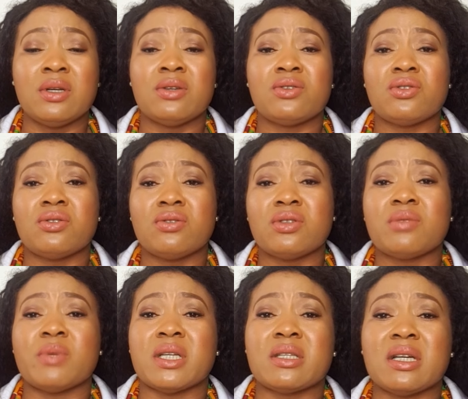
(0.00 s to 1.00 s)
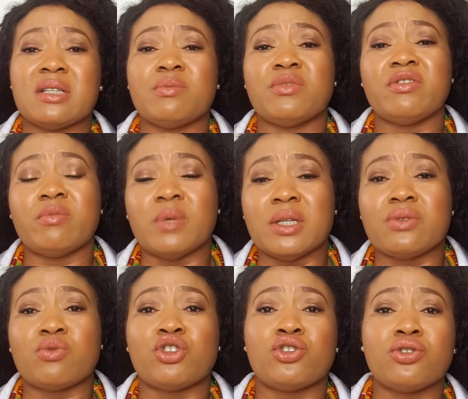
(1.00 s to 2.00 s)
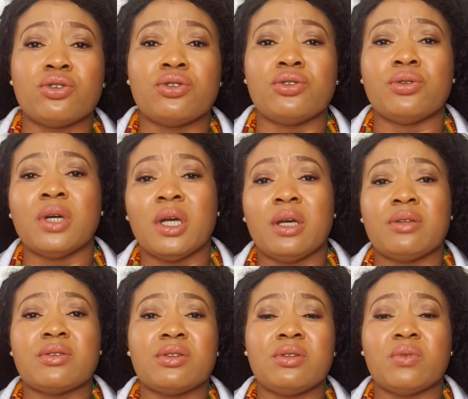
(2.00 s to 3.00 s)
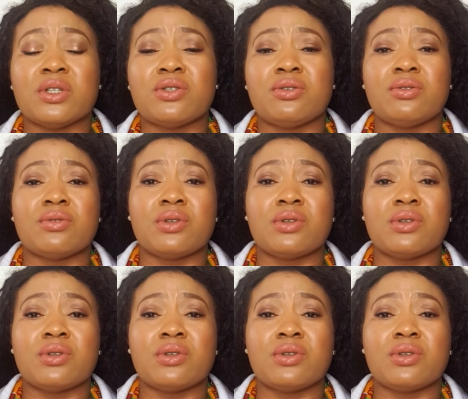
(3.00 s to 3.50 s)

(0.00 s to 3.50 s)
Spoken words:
So those massage movements will show you, tell you what to do.